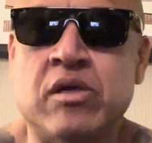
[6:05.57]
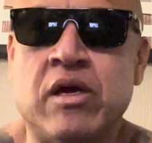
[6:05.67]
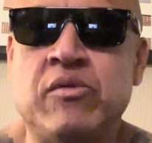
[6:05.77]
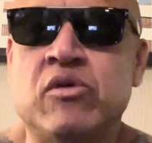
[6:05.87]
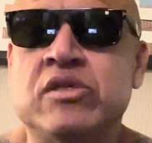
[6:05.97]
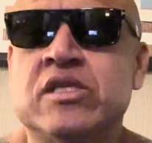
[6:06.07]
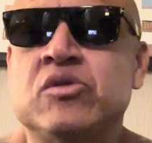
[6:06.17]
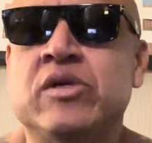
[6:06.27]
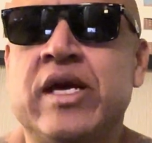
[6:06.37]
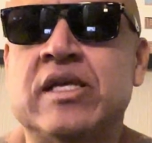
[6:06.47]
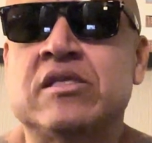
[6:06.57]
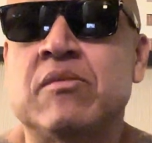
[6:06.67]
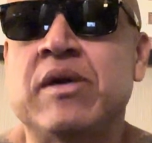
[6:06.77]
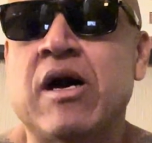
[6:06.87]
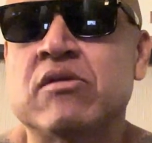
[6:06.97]
If you were just to get
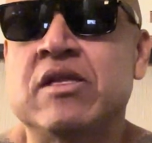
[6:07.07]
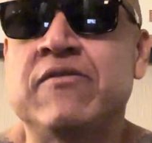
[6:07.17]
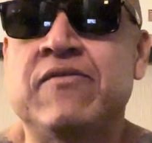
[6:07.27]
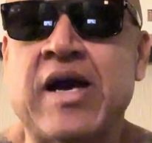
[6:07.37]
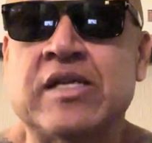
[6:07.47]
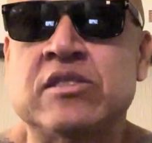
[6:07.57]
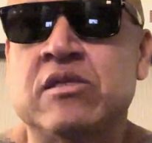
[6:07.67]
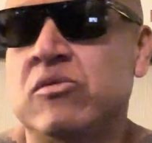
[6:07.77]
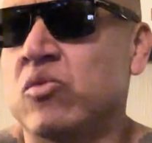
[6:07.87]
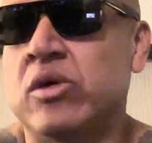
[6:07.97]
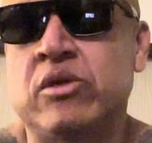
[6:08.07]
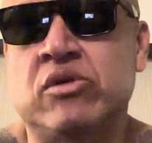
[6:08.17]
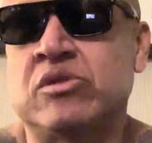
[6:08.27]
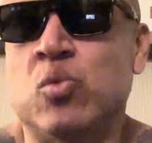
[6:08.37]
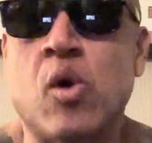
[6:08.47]
some healthy fats, whether
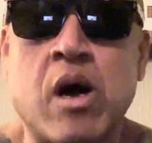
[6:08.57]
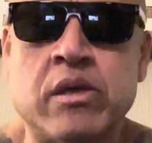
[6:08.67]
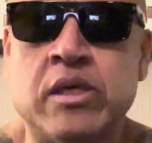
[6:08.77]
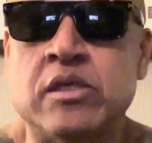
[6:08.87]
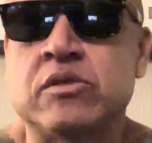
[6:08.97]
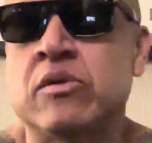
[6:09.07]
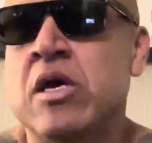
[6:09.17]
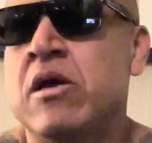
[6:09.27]
it's walnuts,